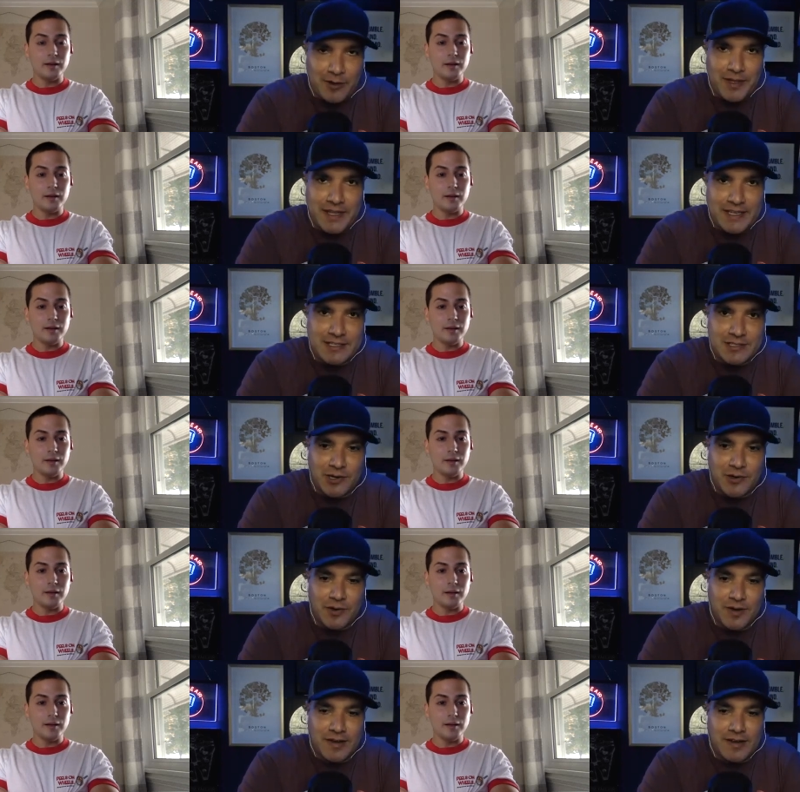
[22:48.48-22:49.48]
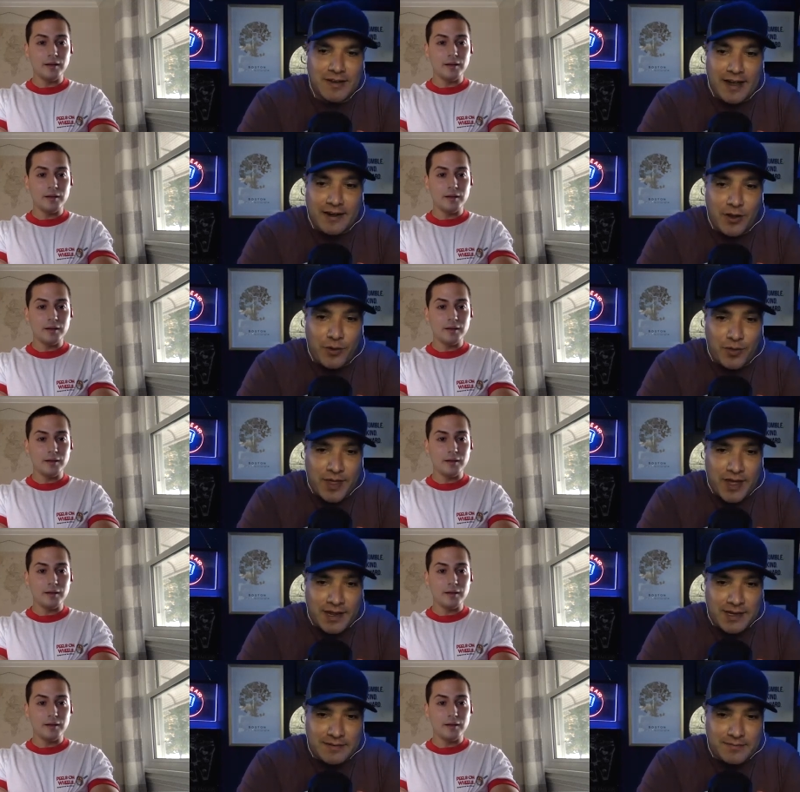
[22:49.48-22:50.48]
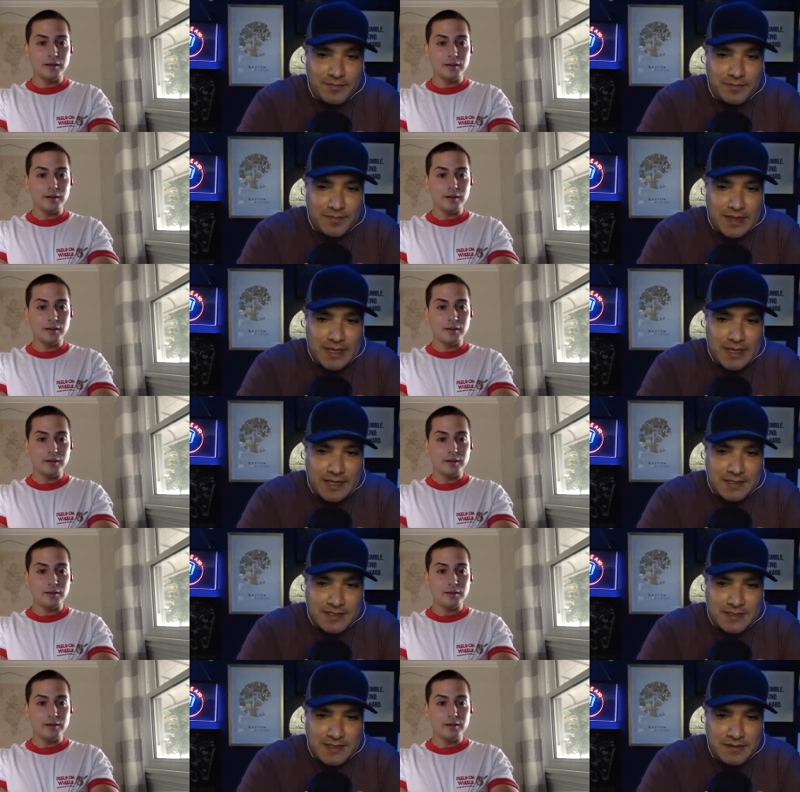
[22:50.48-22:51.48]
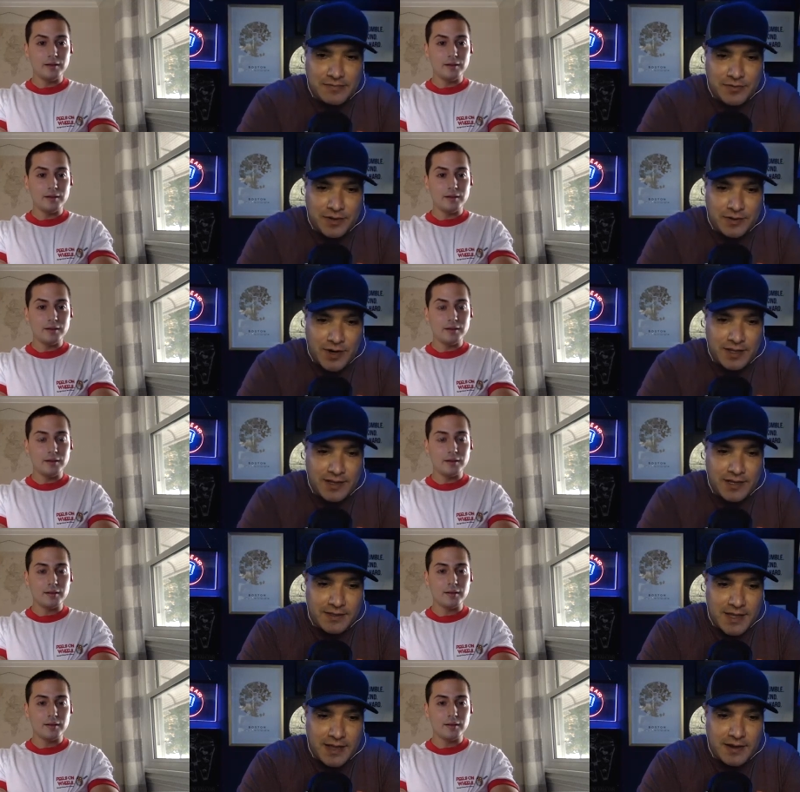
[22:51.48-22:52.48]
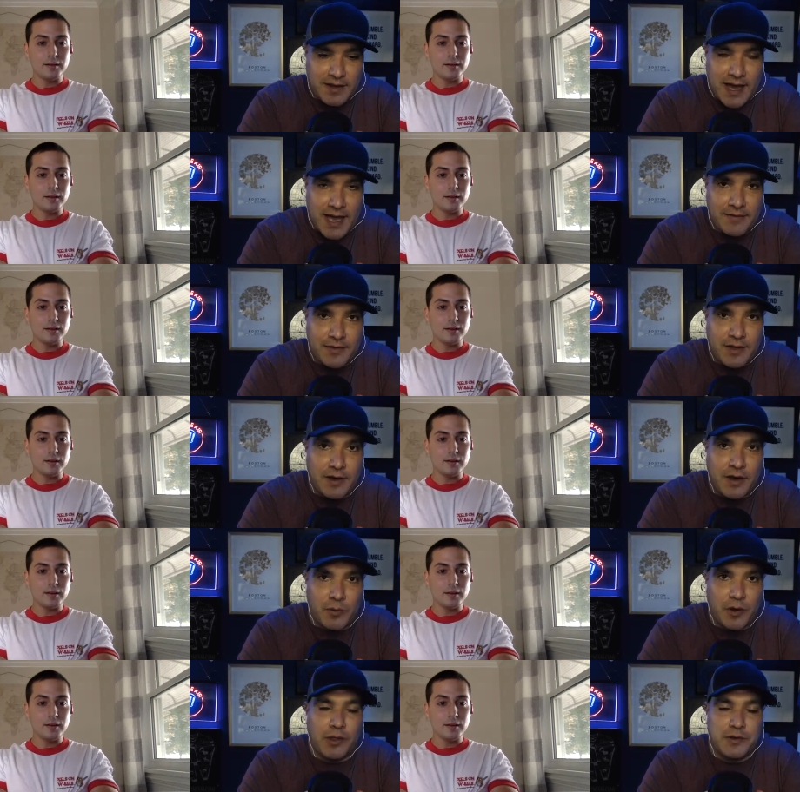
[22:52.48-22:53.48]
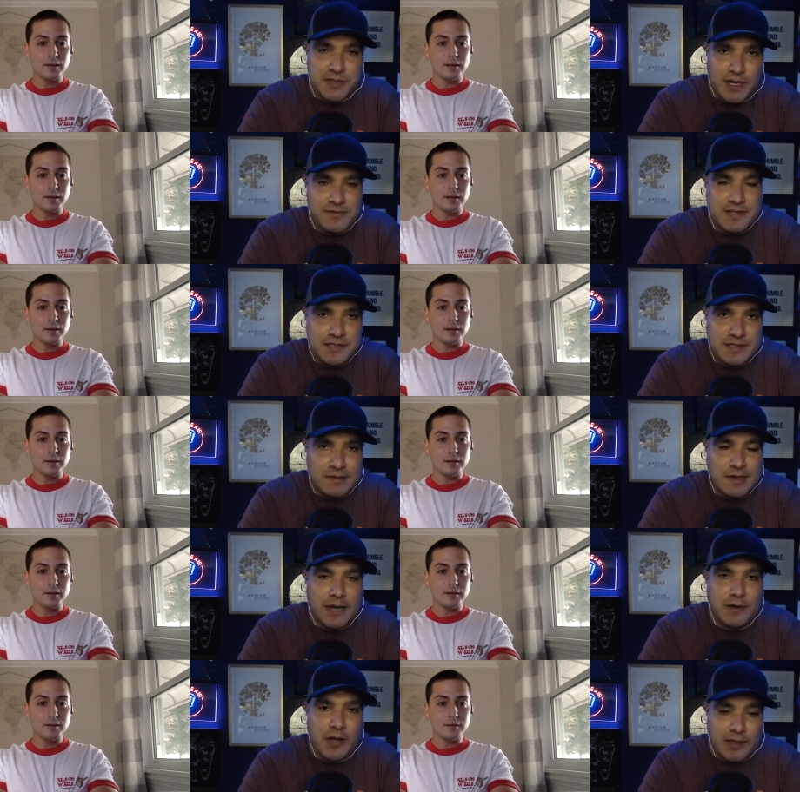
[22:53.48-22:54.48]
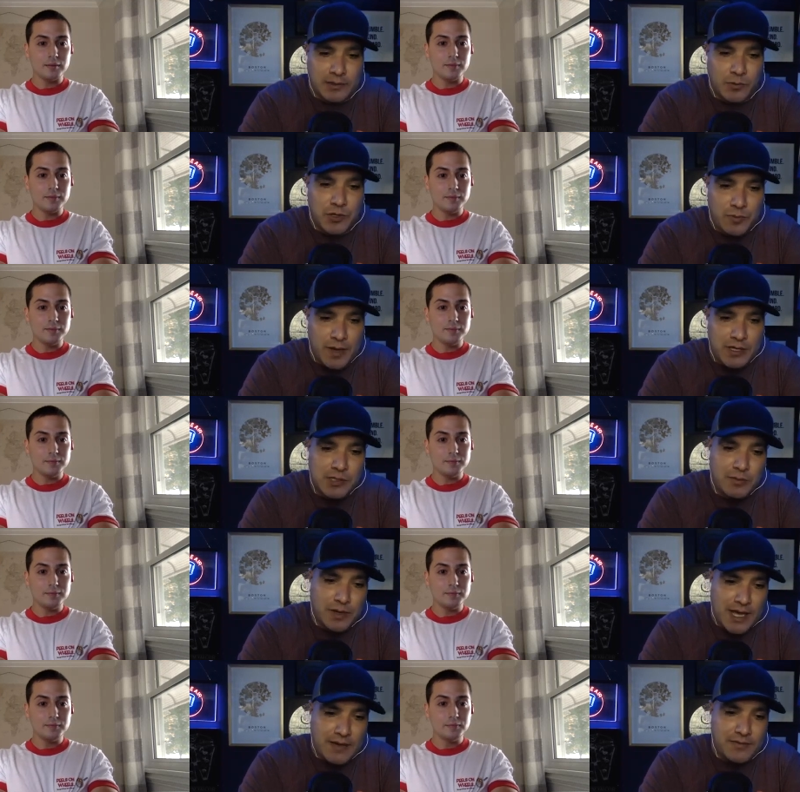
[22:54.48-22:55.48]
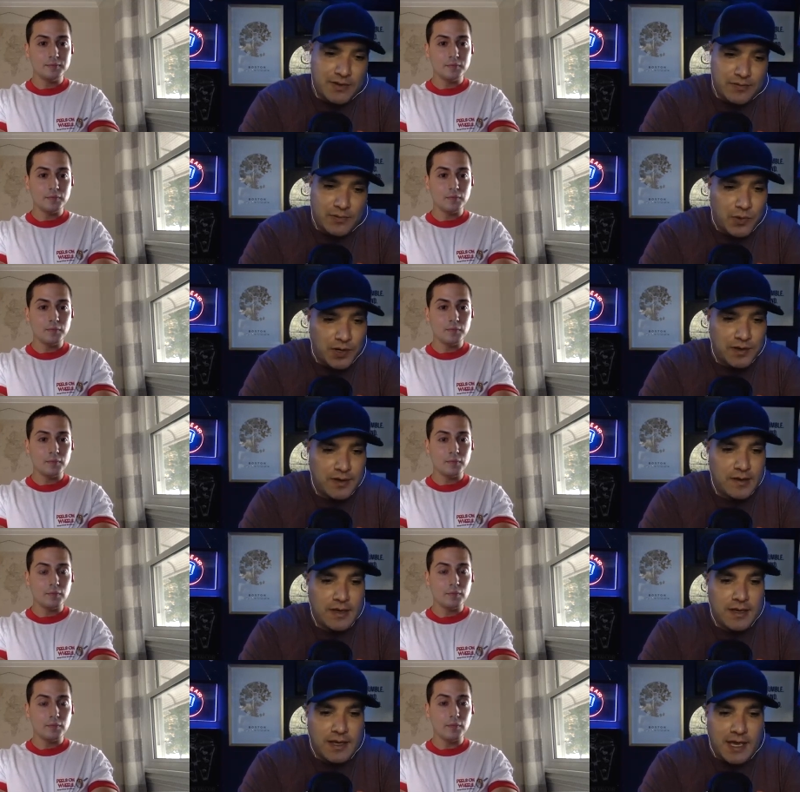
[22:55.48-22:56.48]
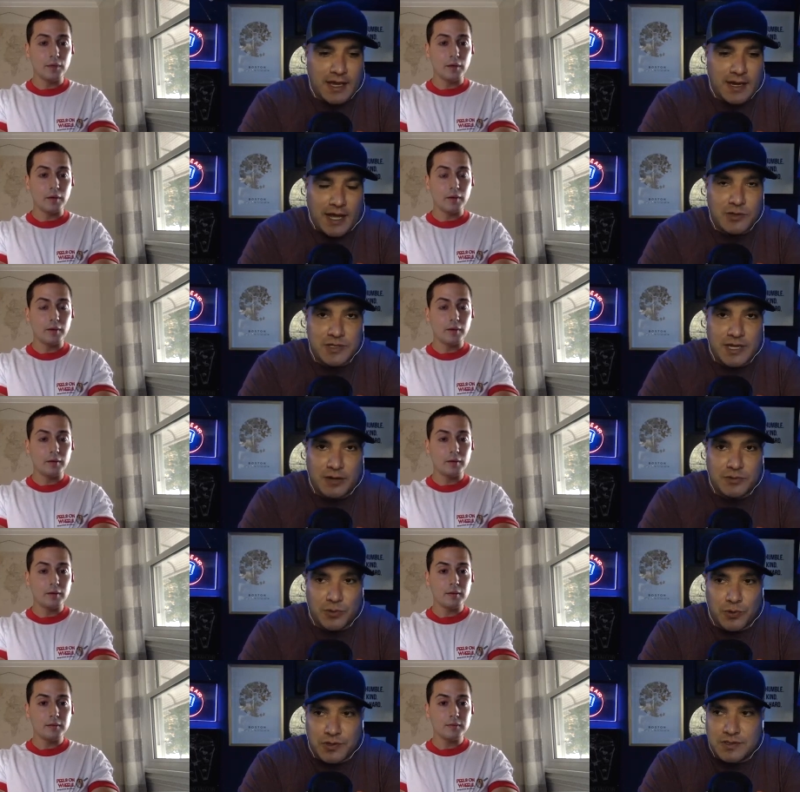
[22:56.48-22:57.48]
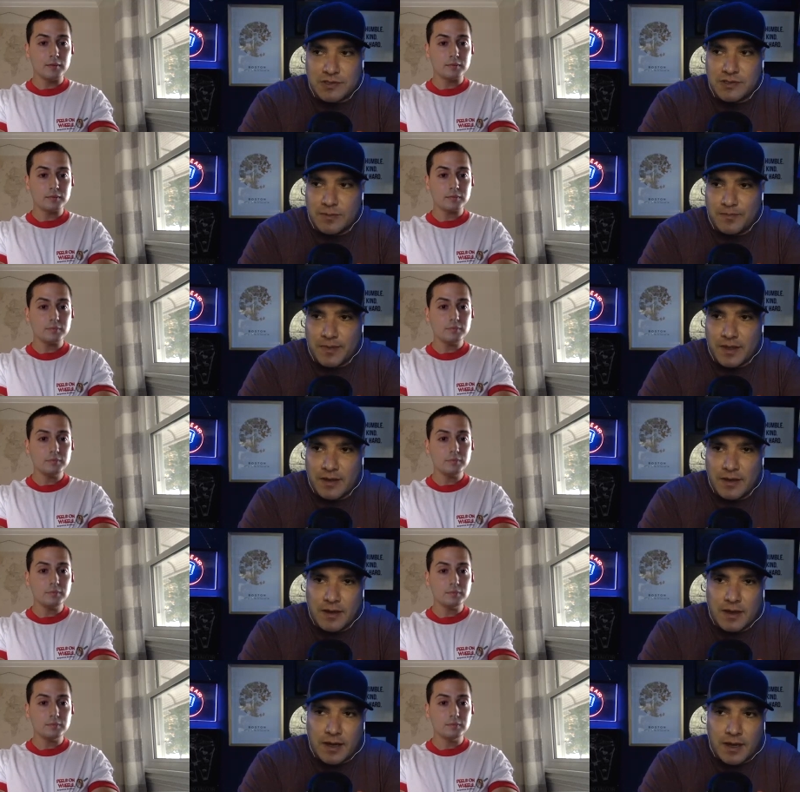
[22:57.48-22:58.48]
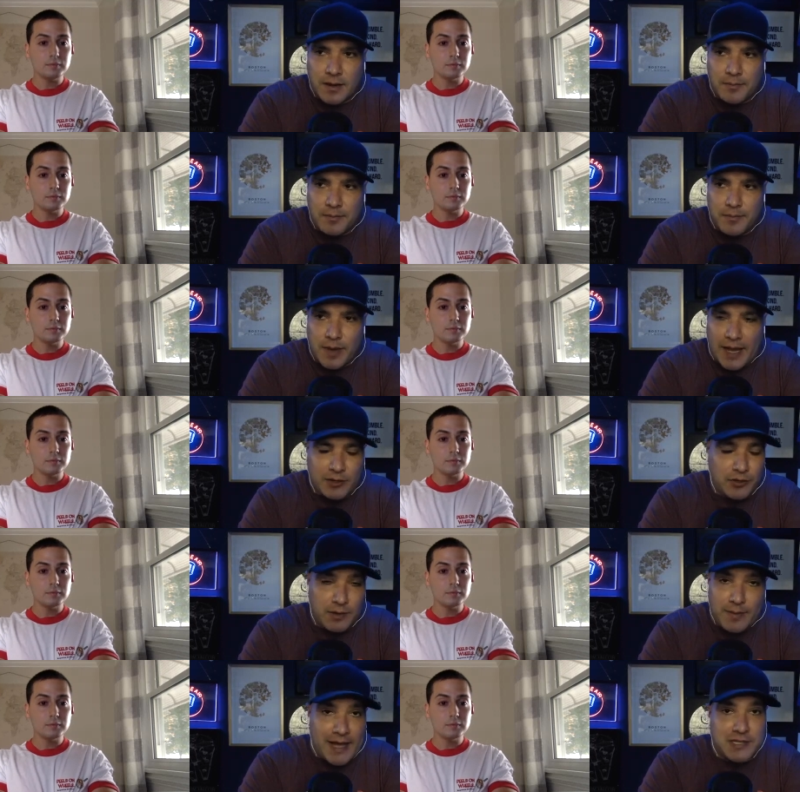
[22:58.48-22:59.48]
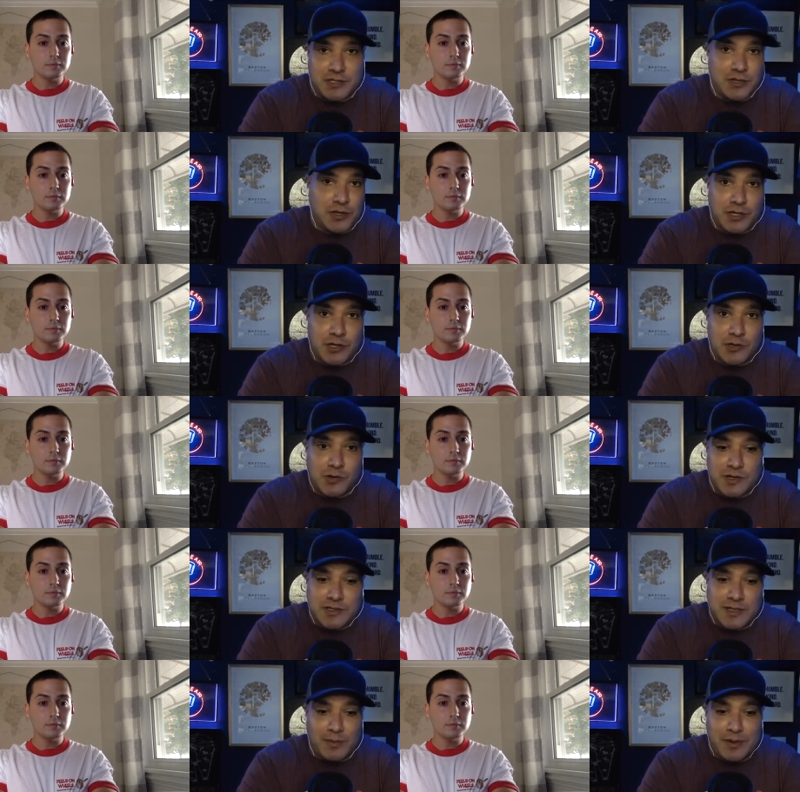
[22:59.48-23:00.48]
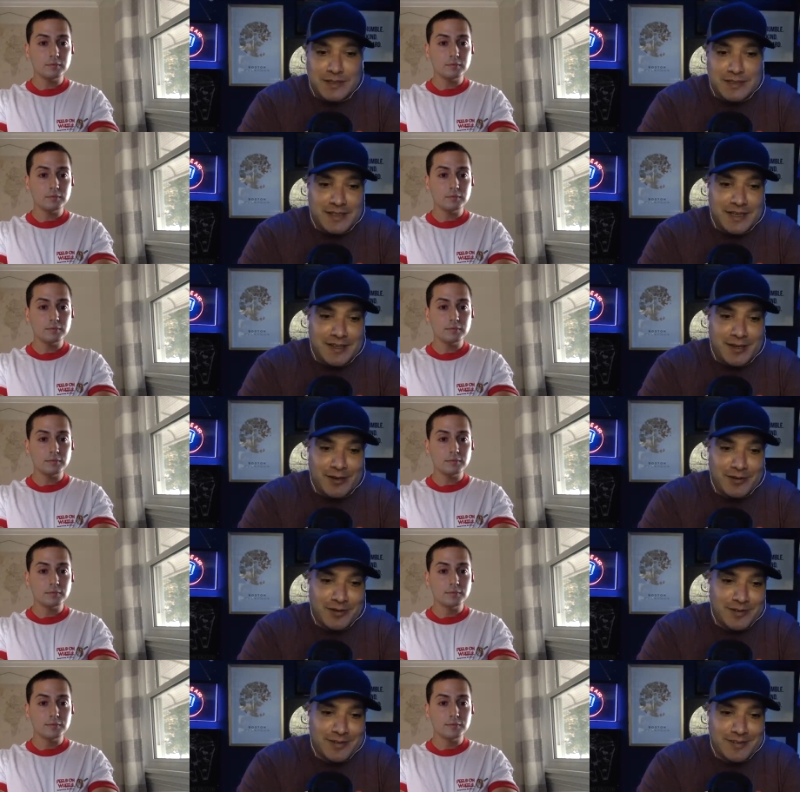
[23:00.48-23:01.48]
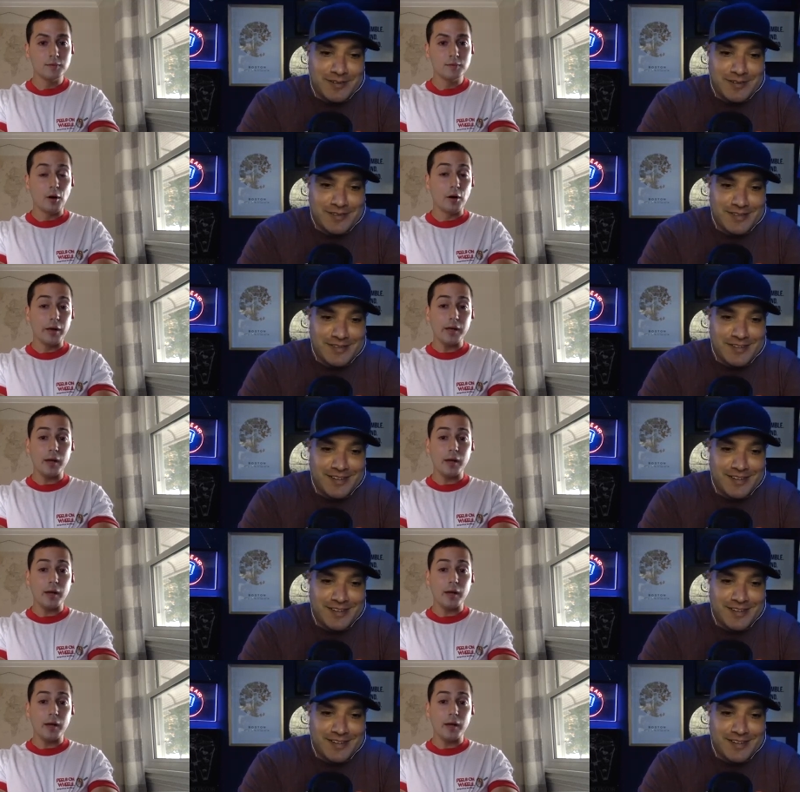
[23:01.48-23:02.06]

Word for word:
Speaker 1: lately. So I know that it it's different, right? Like that I have a one of those ovens, not not the one you mentioned, but I have a different one. And yeah. I use it outdoors. Um, I couldn't imagine cooking a Detroit style pizza in there though.
Speaker 2: Oh, I, I,